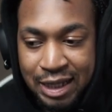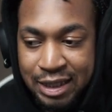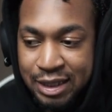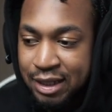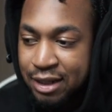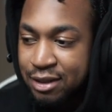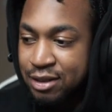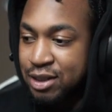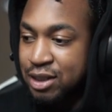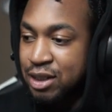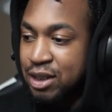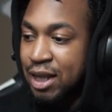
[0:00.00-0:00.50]

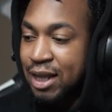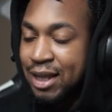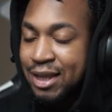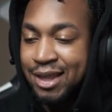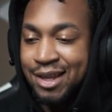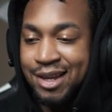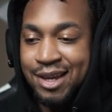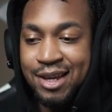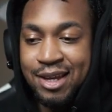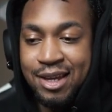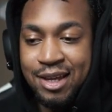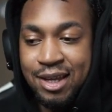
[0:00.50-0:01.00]
There's
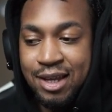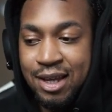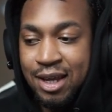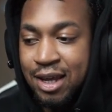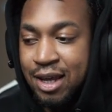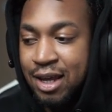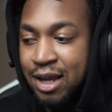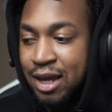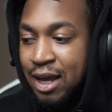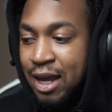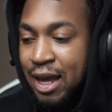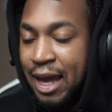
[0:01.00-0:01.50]
nothing
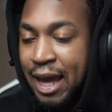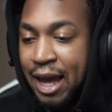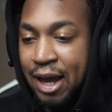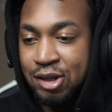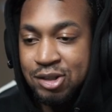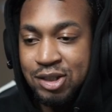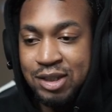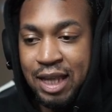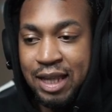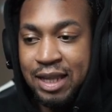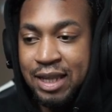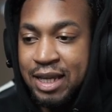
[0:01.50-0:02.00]

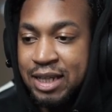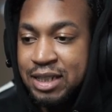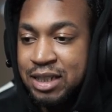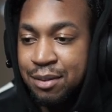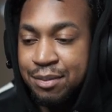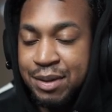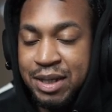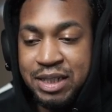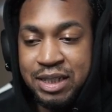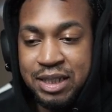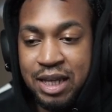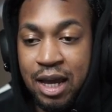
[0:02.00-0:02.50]
else that needs to
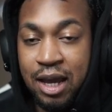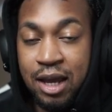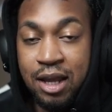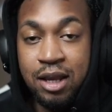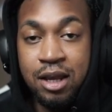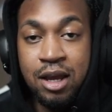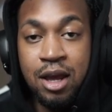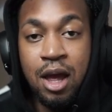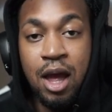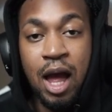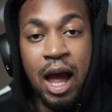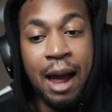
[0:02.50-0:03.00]
be said.
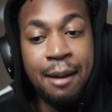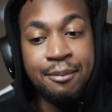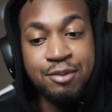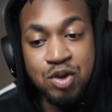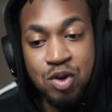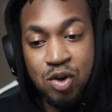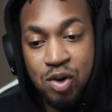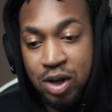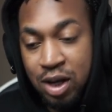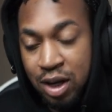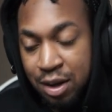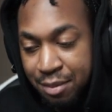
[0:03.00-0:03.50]
I'm
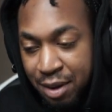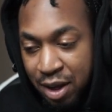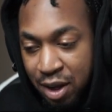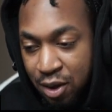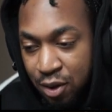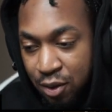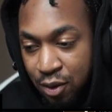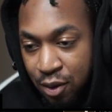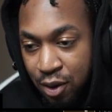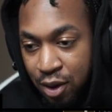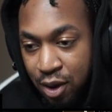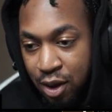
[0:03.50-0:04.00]
talking
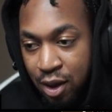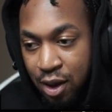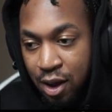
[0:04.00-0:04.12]
about